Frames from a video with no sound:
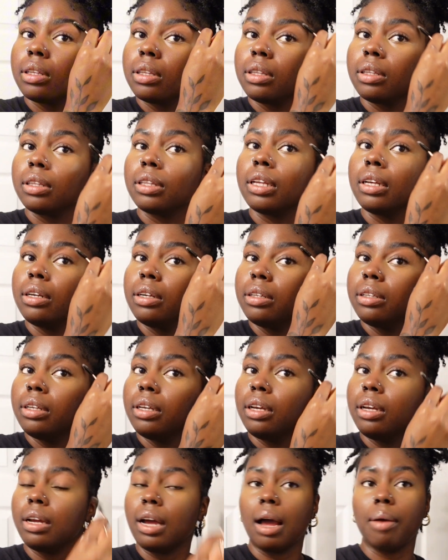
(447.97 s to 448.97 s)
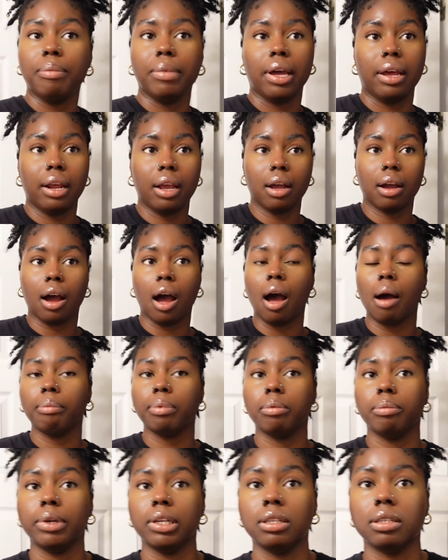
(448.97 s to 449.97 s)
literally I'm getting
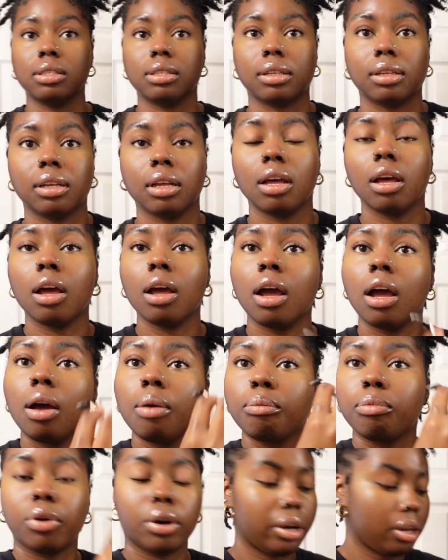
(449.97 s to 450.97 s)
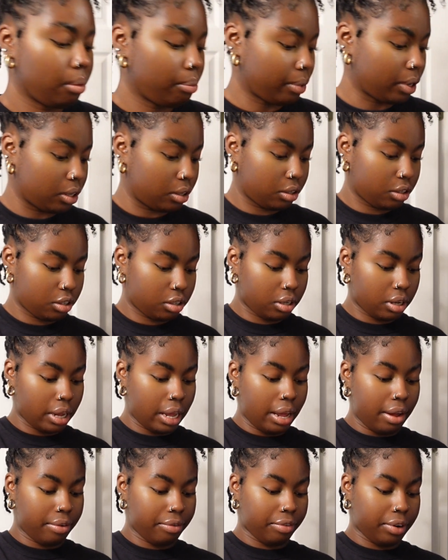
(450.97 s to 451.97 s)
compliments pretty much
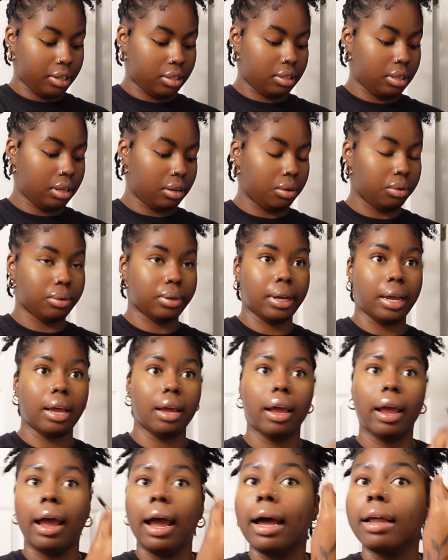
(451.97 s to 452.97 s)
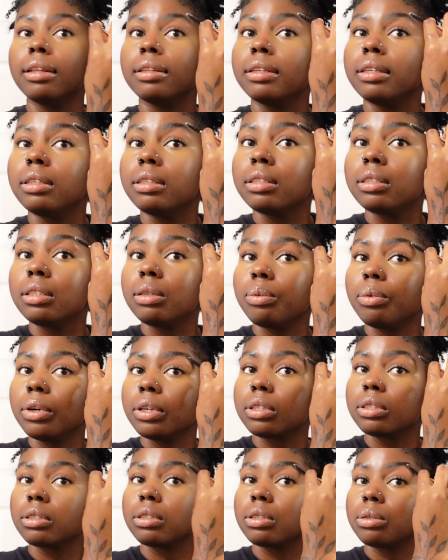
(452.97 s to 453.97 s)
every single day, at least
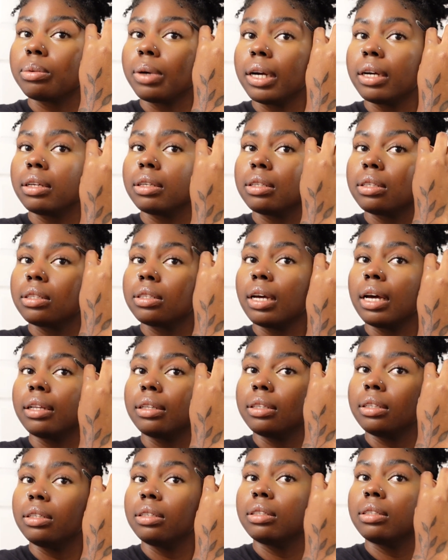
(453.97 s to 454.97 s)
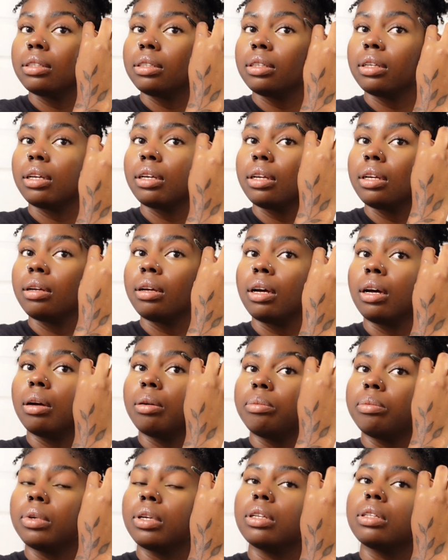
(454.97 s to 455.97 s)
once or twice, at least.
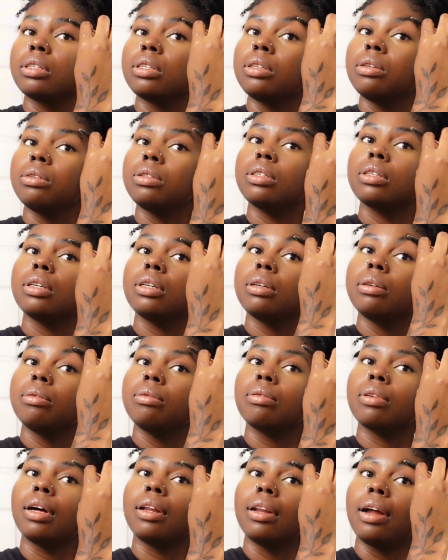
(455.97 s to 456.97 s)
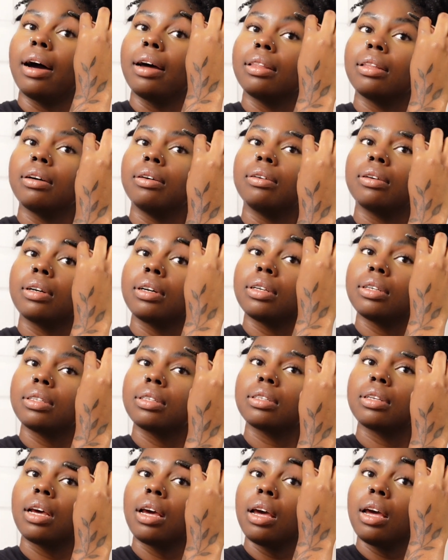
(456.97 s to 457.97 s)
It's usually a lot though,
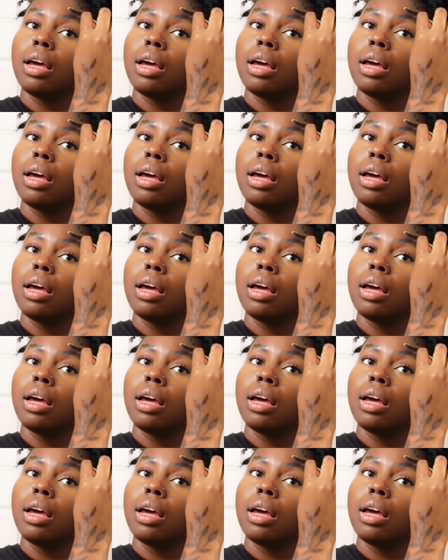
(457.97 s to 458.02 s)
because